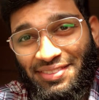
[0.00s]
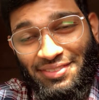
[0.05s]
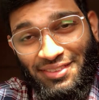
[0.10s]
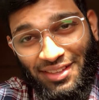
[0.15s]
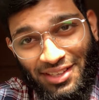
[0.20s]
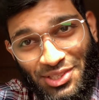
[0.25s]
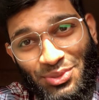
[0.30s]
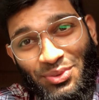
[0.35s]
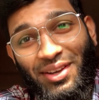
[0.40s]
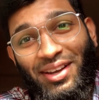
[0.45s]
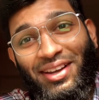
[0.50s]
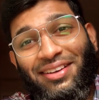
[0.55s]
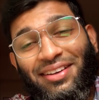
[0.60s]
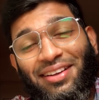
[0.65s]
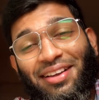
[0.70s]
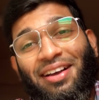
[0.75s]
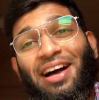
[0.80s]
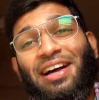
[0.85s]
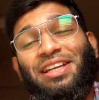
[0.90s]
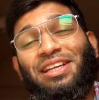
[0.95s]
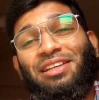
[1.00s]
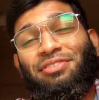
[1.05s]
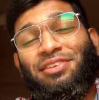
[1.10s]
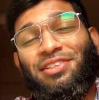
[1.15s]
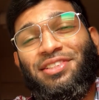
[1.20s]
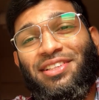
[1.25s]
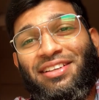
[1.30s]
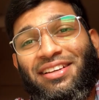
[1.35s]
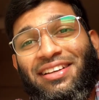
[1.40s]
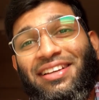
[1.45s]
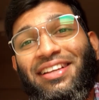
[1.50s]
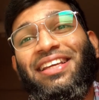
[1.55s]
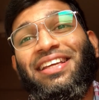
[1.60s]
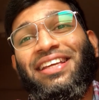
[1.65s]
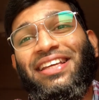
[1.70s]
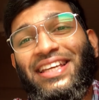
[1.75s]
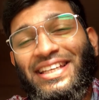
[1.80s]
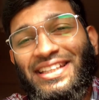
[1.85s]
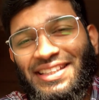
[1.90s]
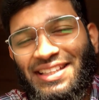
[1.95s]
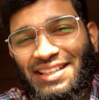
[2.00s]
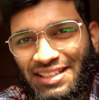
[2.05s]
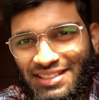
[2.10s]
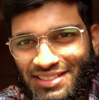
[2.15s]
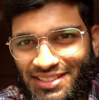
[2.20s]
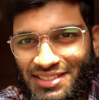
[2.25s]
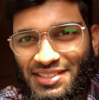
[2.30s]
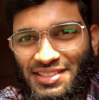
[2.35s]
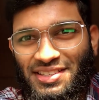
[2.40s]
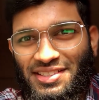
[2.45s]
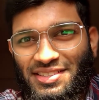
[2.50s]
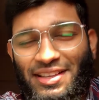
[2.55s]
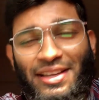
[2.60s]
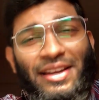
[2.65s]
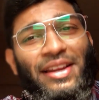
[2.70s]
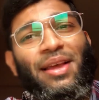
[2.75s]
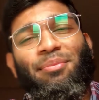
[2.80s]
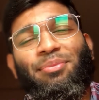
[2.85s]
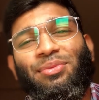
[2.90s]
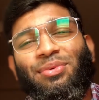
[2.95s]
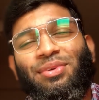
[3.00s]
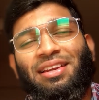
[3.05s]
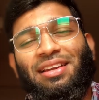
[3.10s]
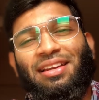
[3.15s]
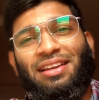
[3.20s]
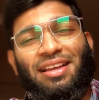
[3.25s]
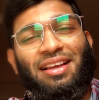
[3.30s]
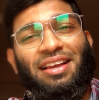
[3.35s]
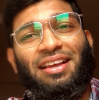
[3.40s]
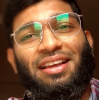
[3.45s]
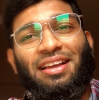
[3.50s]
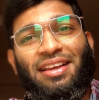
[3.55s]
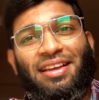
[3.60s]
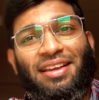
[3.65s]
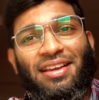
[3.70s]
That's right, artificial intelligence. Alhamdulillah,